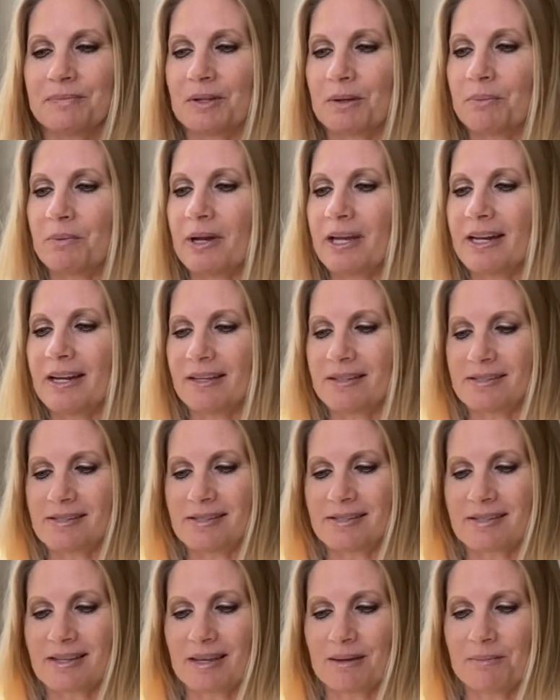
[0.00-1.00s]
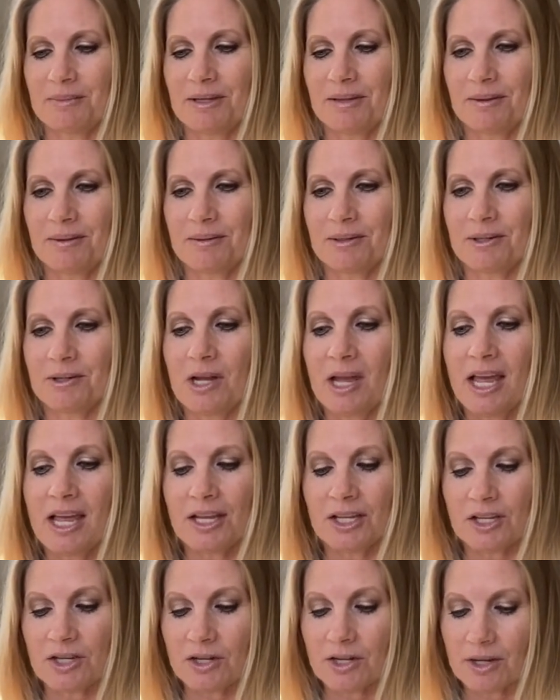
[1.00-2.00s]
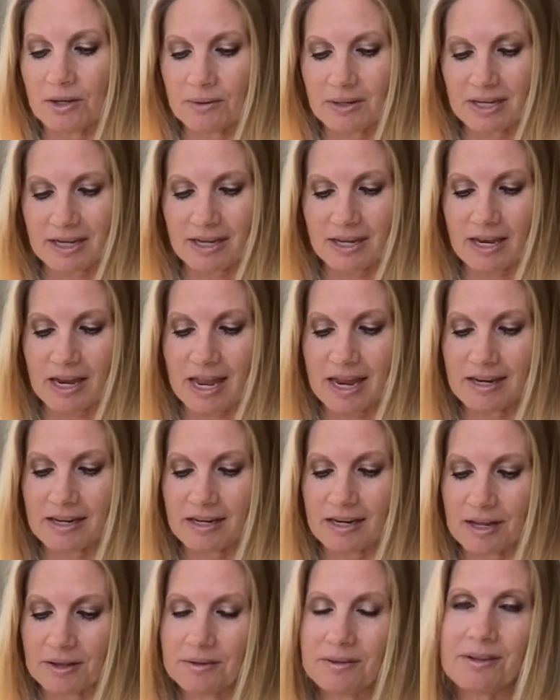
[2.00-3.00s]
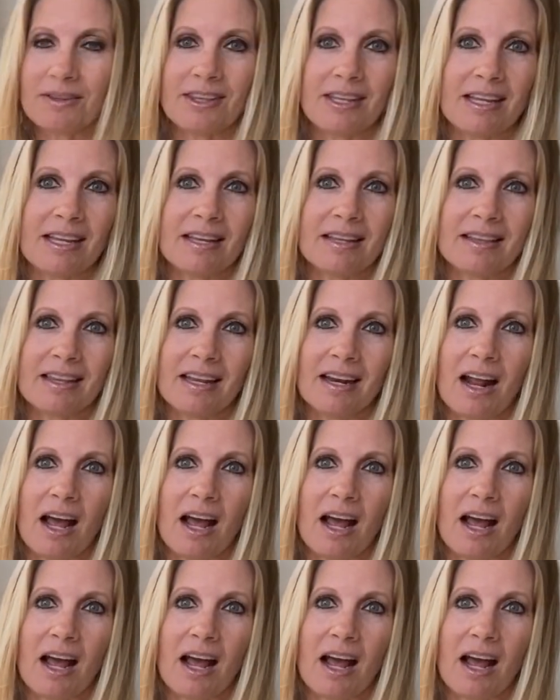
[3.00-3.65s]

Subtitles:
what else is coming through? And another thing that